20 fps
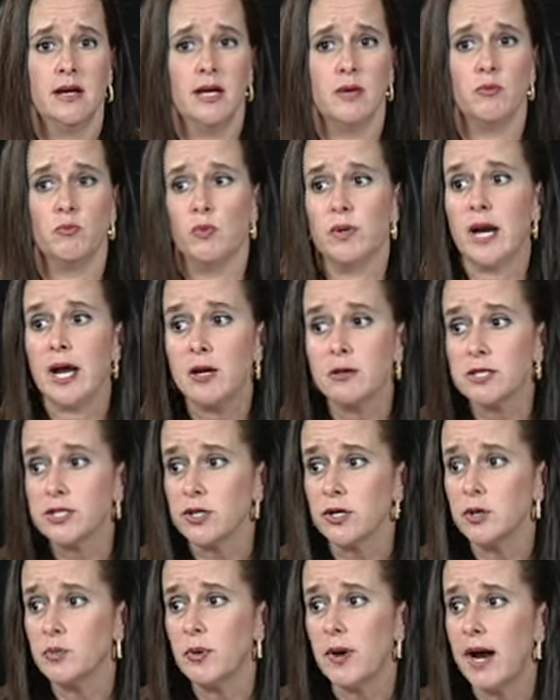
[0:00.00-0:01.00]
When I
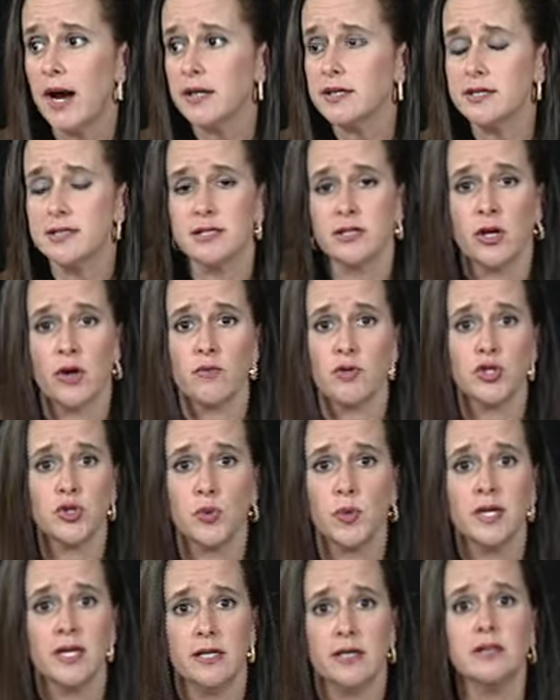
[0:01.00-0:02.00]
started practicing over
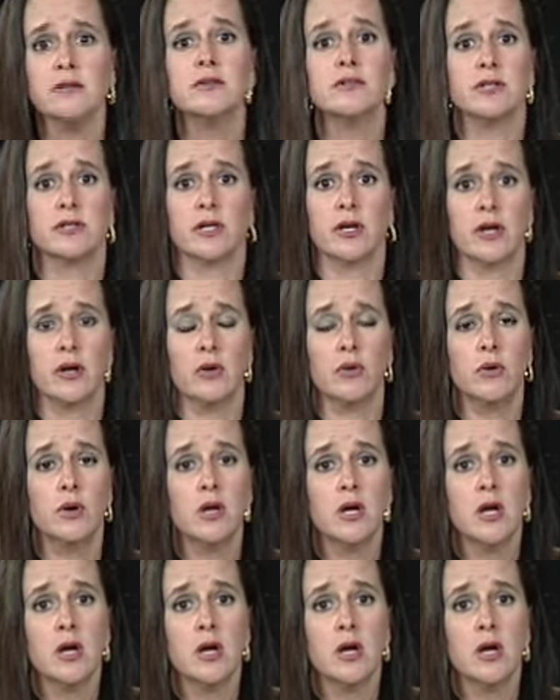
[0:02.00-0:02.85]
20 years ago,